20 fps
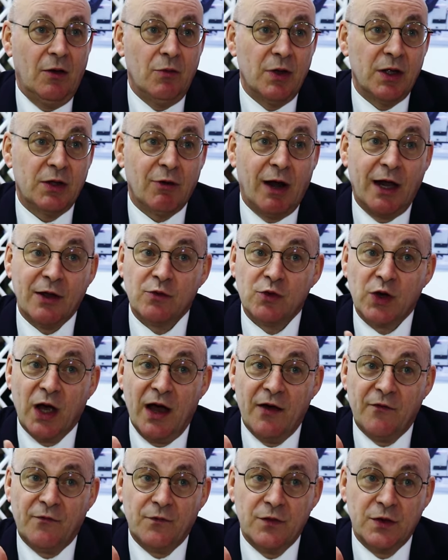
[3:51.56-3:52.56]
we try to
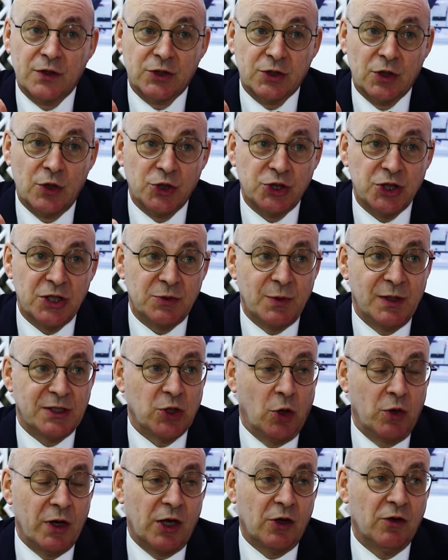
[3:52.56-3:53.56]
have solutions
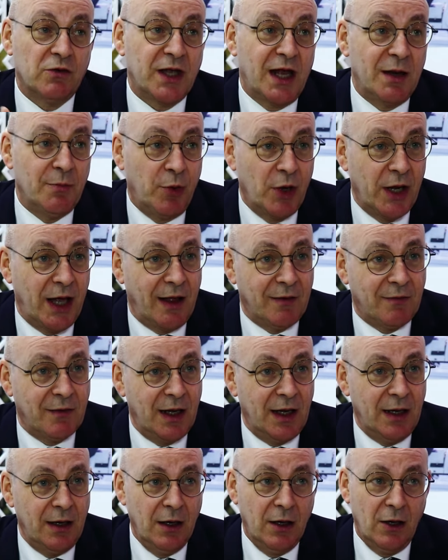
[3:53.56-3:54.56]
which only contain
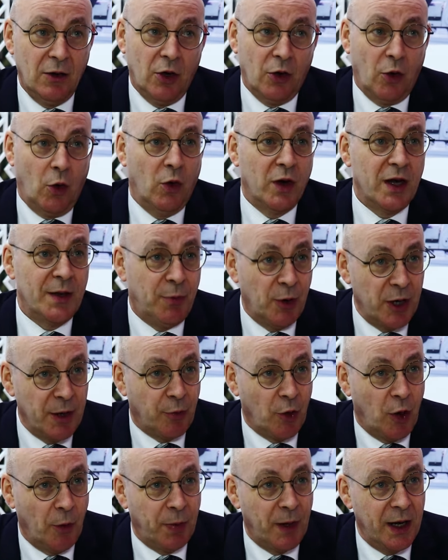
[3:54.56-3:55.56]
polyethylene or only
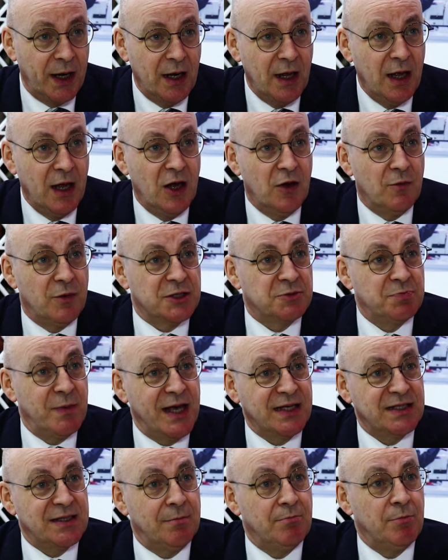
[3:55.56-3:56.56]
polypropylene, which
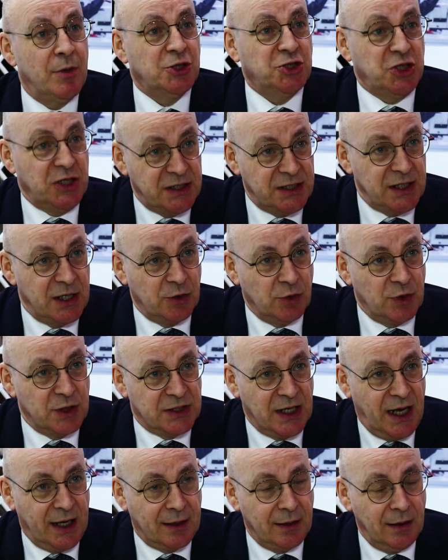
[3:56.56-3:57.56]
makes them much easier to
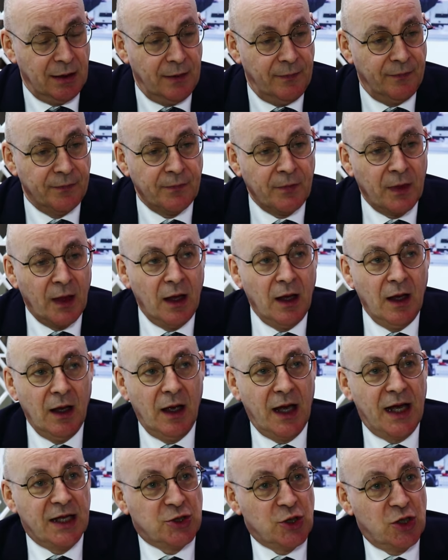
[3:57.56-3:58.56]
recycle.
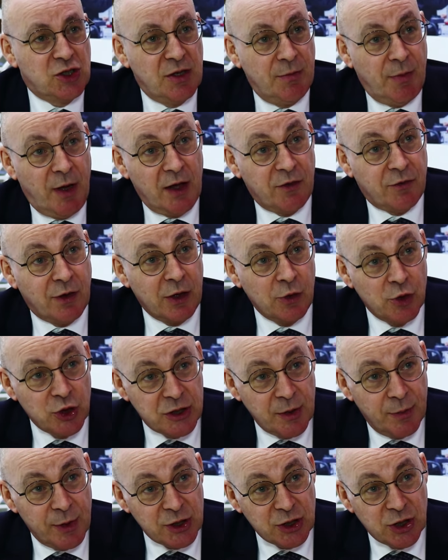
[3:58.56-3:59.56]
It's also about
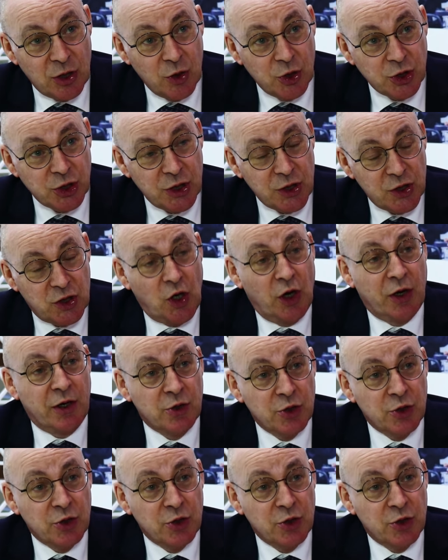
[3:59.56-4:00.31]
reusable solutions or